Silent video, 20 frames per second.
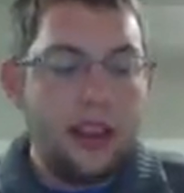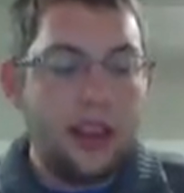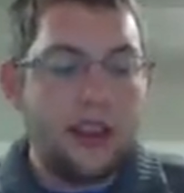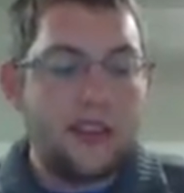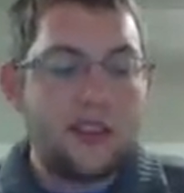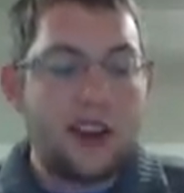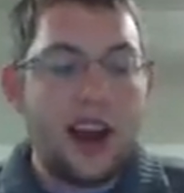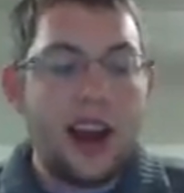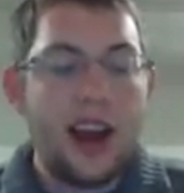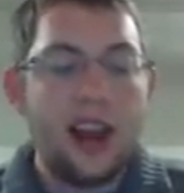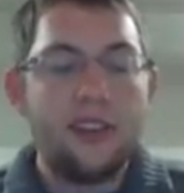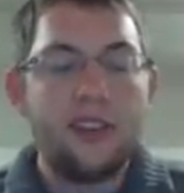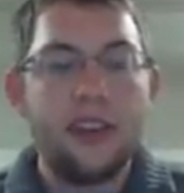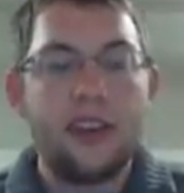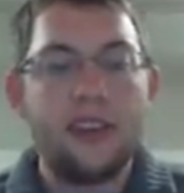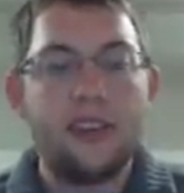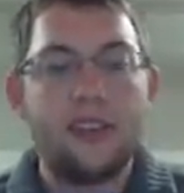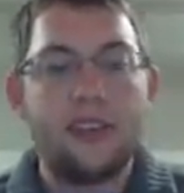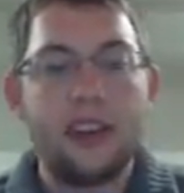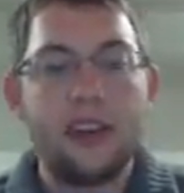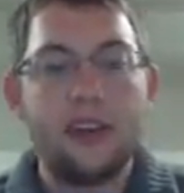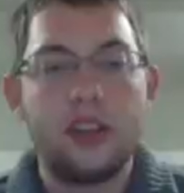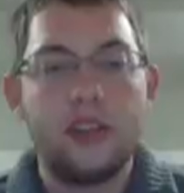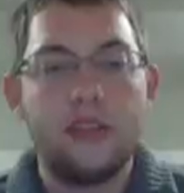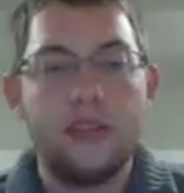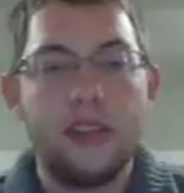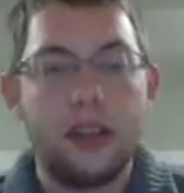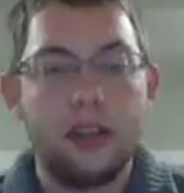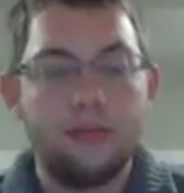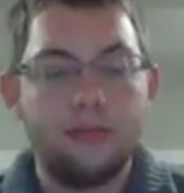The Triassic
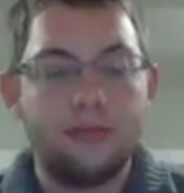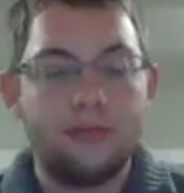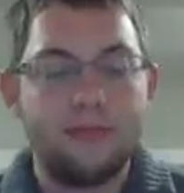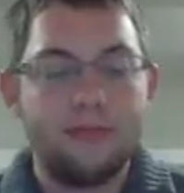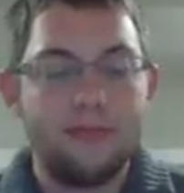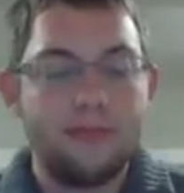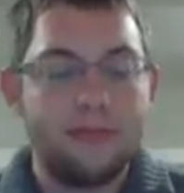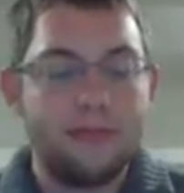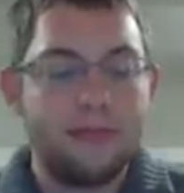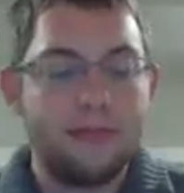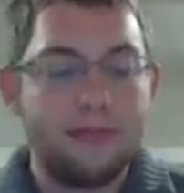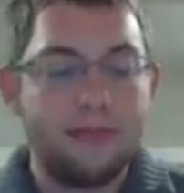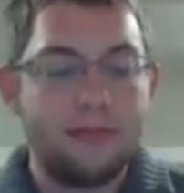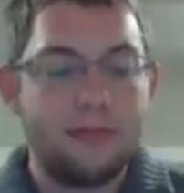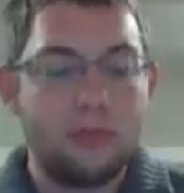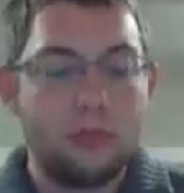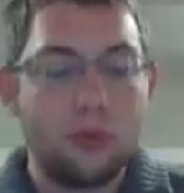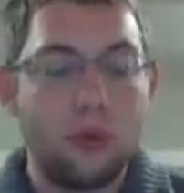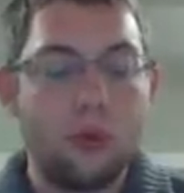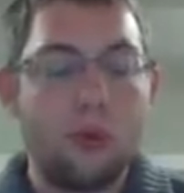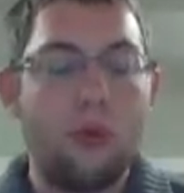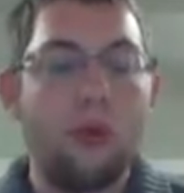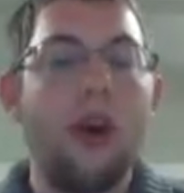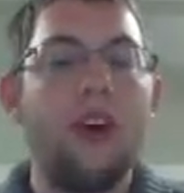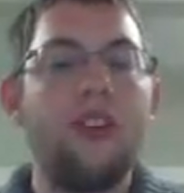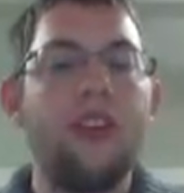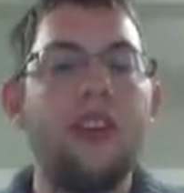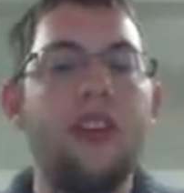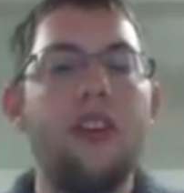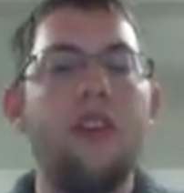extinction event
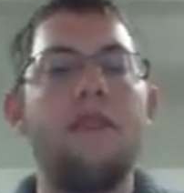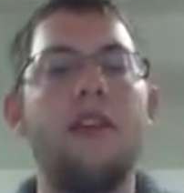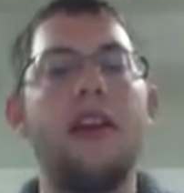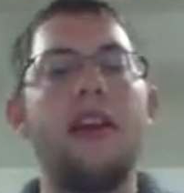was an